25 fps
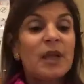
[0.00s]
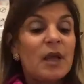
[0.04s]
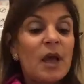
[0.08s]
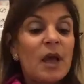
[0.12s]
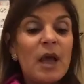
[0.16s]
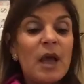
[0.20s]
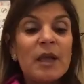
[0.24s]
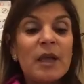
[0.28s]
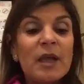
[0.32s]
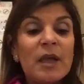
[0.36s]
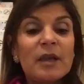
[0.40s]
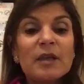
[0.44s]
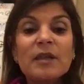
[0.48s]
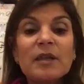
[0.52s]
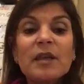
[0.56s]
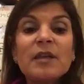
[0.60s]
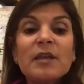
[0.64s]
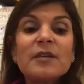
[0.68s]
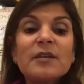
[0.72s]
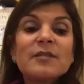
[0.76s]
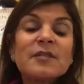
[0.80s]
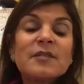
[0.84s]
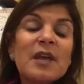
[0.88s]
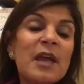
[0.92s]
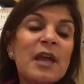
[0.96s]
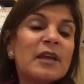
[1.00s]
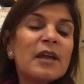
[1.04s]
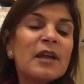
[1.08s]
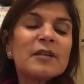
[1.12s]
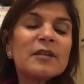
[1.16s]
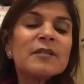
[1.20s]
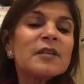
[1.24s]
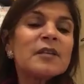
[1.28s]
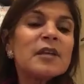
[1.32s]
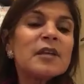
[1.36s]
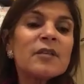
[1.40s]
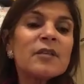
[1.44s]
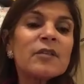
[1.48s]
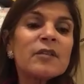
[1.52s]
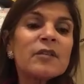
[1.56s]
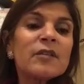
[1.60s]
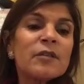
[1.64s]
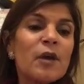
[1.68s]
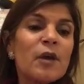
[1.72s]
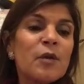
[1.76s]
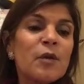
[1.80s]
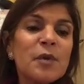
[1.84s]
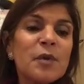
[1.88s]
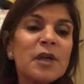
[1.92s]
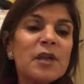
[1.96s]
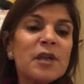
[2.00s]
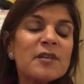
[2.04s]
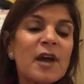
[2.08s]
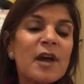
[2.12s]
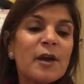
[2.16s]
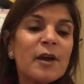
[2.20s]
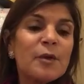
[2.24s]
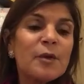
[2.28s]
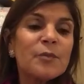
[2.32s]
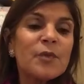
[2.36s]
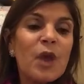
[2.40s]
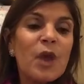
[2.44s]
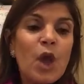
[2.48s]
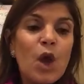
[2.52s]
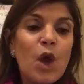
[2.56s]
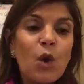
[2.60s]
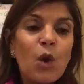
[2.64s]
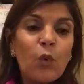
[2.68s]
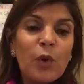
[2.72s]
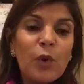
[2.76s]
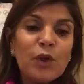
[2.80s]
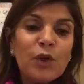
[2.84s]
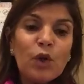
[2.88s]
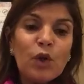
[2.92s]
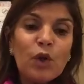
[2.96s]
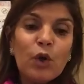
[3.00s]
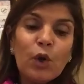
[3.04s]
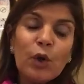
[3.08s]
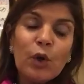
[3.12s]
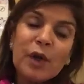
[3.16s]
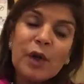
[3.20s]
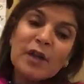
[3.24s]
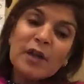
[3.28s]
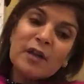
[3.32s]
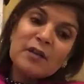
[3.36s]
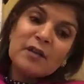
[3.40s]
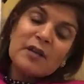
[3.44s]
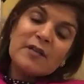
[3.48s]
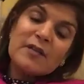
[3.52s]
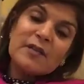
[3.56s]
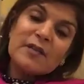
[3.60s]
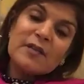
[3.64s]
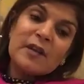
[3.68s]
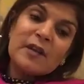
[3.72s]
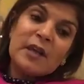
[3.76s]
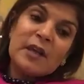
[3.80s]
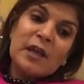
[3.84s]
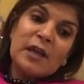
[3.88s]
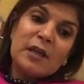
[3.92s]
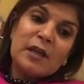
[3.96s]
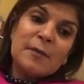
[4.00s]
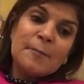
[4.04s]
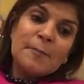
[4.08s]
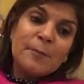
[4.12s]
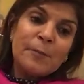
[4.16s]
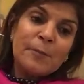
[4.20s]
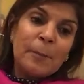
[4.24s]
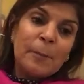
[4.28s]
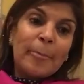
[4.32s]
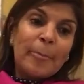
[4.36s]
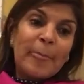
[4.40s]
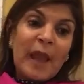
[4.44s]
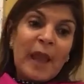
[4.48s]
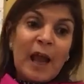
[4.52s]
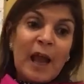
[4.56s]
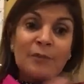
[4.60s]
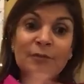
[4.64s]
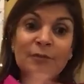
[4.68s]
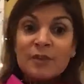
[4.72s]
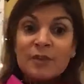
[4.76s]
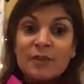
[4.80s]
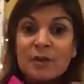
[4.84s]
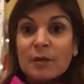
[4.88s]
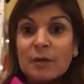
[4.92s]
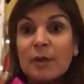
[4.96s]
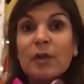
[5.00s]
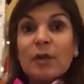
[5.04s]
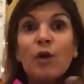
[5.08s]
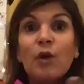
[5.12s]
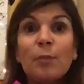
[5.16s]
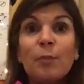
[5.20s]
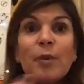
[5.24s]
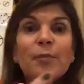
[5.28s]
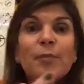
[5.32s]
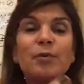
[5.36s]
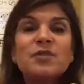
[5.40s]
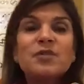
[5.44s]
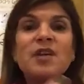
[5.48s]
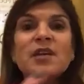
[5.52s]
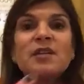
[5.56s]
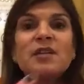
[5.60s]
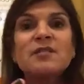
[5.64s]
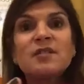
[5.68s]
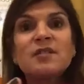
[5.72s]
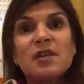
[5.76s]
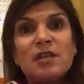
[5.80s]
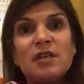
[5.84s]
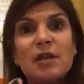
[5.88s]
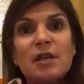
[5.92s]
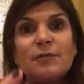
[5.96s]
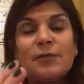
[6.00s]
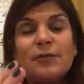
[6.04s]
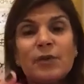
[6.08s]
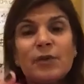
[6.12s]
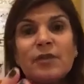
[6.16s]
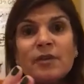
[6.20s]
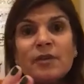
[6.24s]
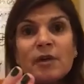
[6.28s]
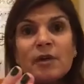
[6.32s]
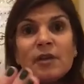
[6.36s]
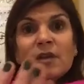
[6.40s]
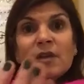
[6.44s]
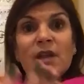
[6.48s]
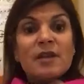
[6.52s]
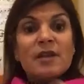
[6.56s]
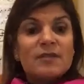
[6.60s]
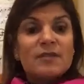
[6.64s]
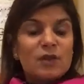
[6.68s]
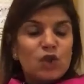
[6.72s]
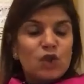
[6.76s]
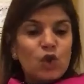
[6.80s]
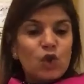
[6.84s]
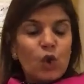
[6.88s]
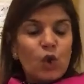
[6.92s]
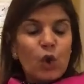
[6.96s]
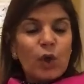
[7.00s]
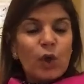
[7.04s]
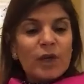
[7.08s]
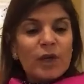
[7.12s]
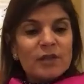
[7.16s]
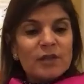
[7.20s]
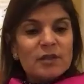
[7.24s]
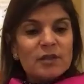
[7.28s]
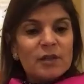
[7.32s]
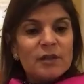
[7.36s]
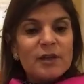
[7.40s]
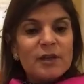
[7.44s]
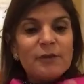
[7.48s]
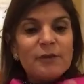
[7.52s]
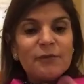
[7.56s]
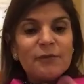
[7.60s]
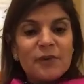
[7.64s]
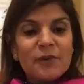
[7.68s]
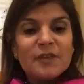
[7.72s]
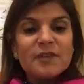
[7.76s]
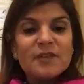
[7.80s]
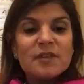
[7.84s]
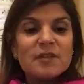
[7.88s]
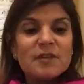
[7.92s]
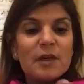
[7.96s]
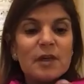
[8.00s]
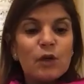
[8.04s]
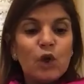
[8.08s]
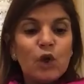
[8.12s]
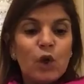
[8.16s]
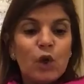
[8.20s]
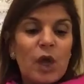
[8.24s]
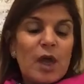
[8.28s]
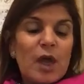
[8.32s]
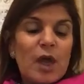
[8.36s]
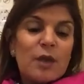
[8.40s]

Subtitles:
And I've seen it so many times when you're looking in the skin after, you know, people take Skinade for 30 days and you look at the difference, you say, look,